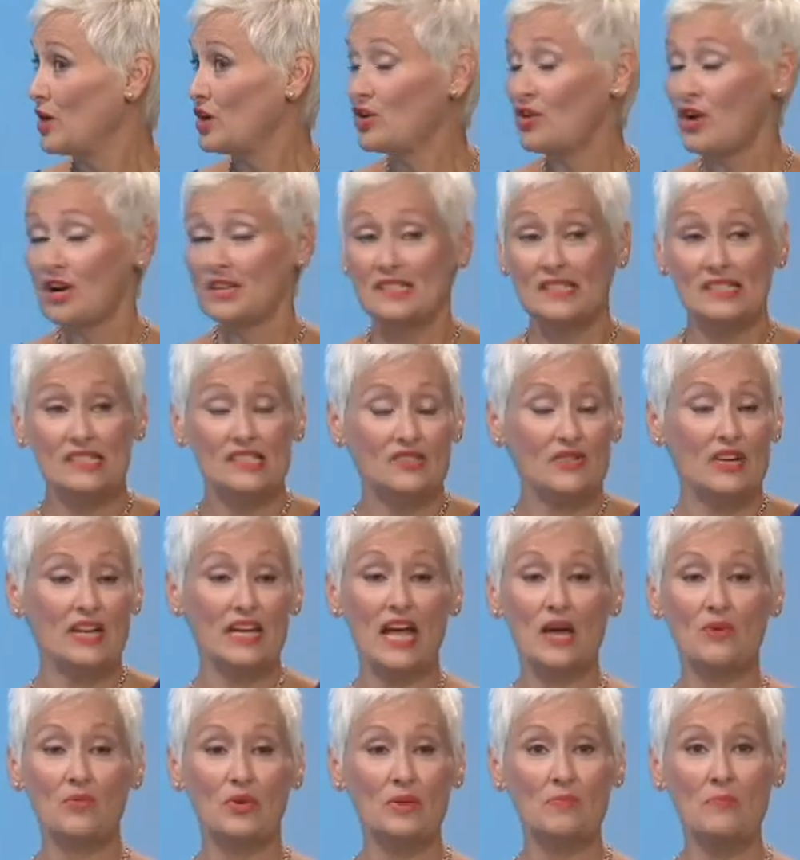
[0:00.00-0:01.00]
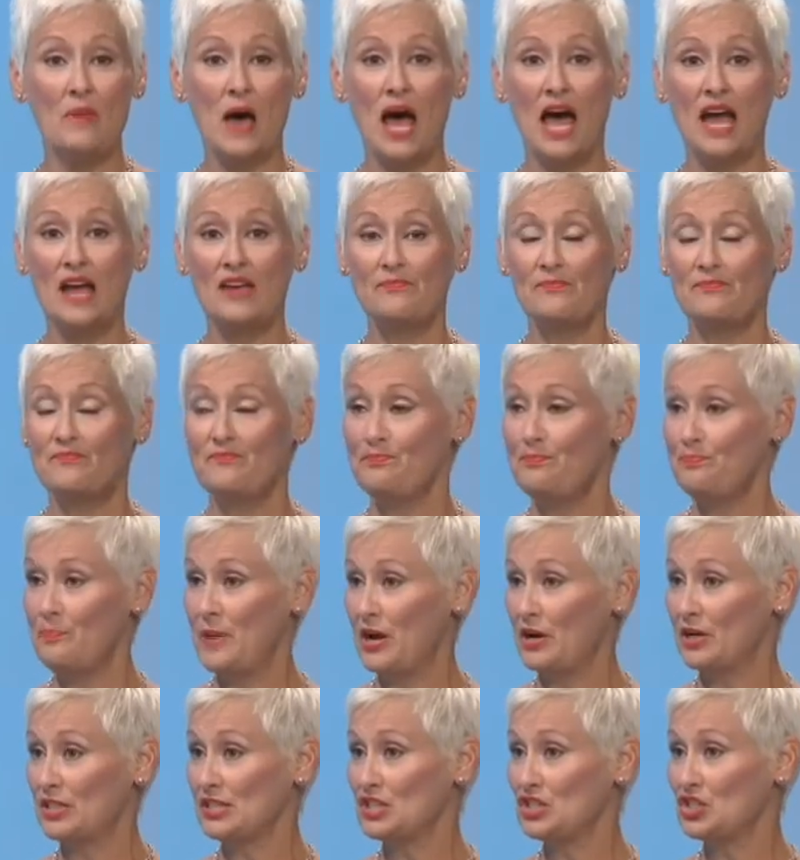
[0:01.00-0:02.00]
Right across the street. And when my
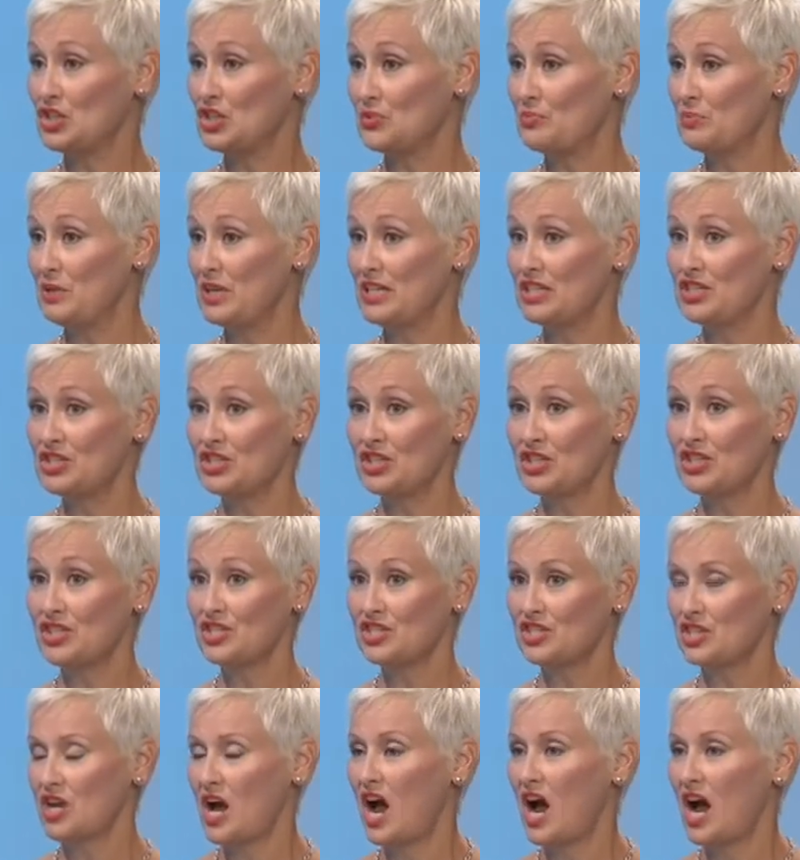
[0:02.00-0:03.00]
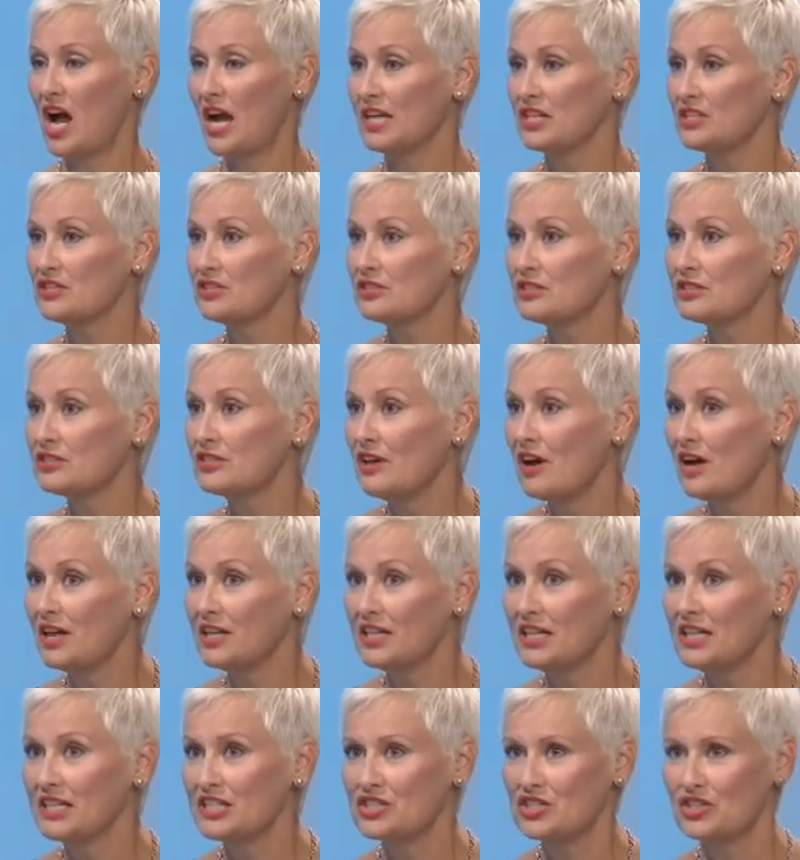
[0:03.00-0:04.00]
parents took me to church, I took
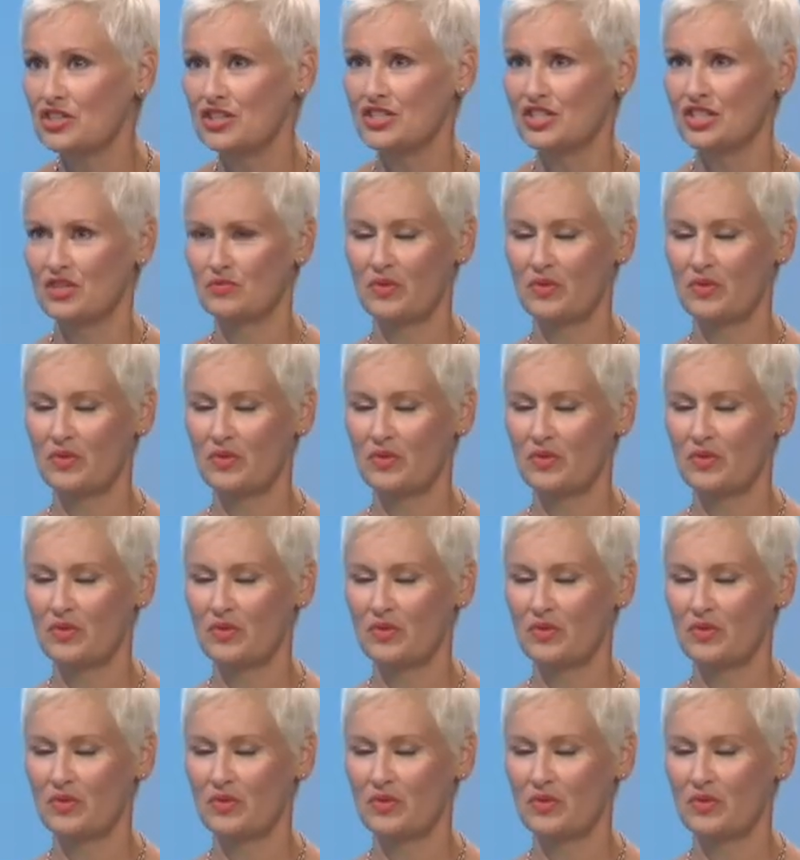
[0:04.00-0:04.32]
Sonia to church.